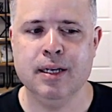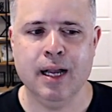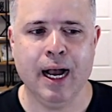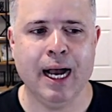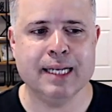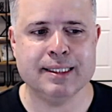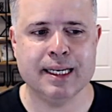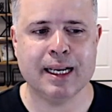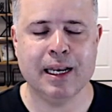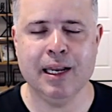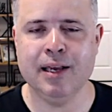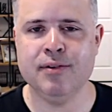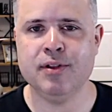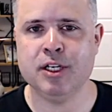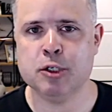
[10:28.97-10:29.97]
I
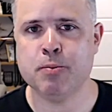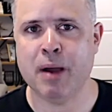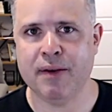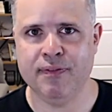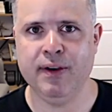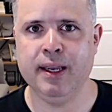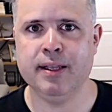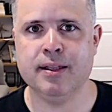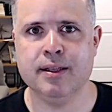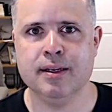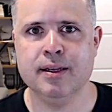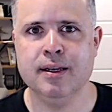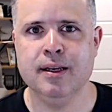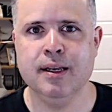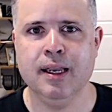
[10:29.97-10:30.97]
declare this by faith.
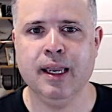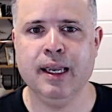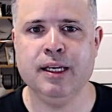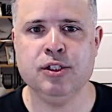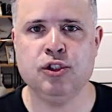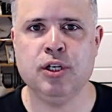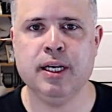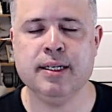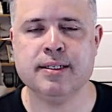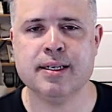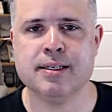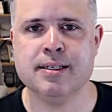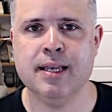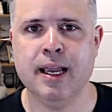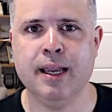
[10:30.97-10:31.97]
In
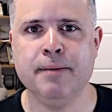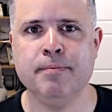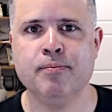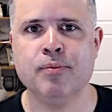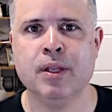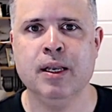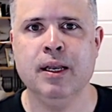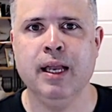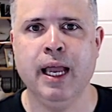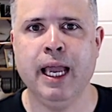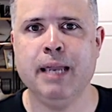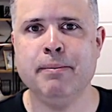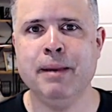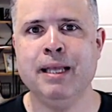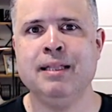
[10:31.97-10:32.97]
Jesus' name,
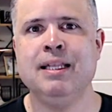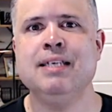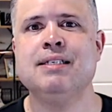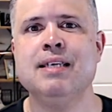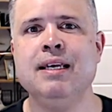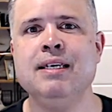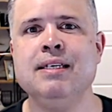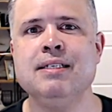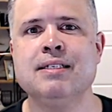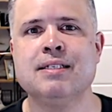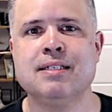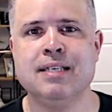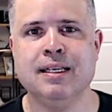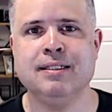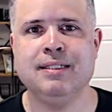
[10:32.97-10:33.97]
amen. This is
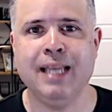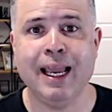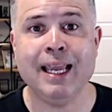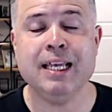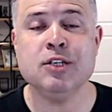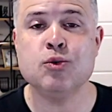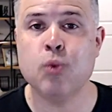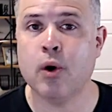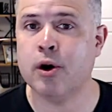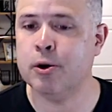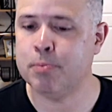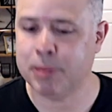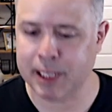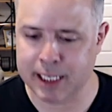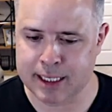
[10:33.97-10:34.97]
today's
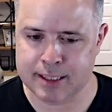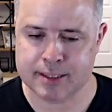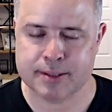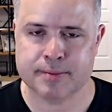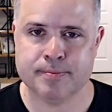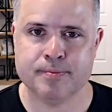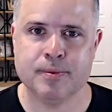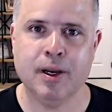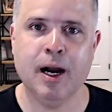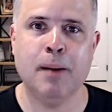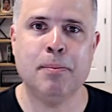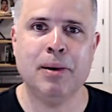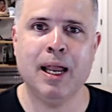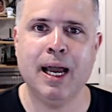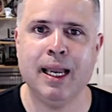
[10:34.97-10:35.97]
word. Please
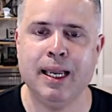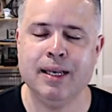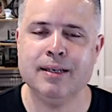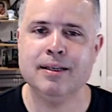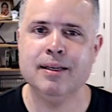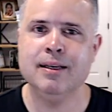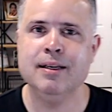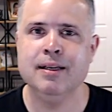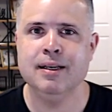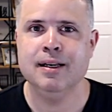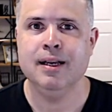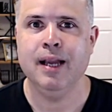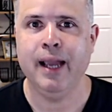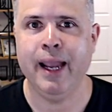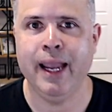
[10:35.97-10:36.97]
apply it
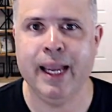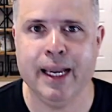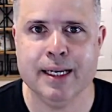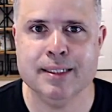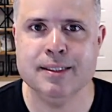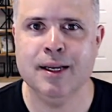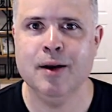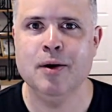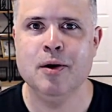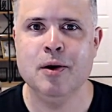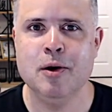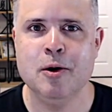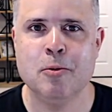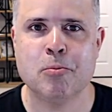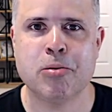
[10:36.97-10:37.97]
and
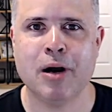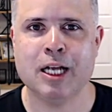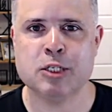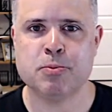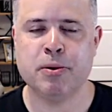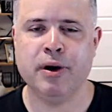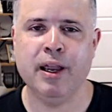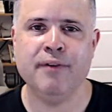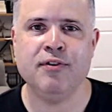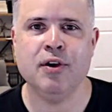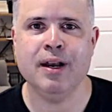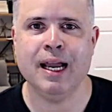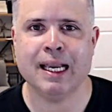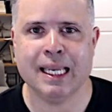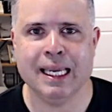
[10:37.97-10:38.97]
prosper. If
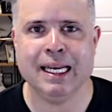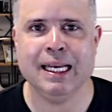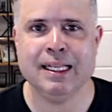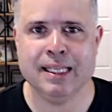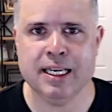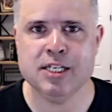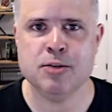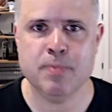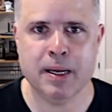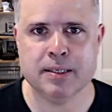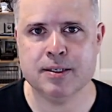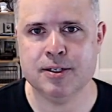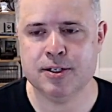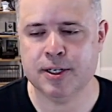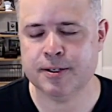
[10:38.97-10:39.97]
you're not getting these
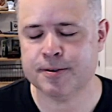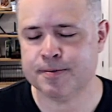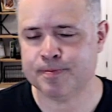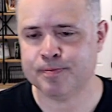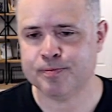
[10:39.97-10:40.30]
messages,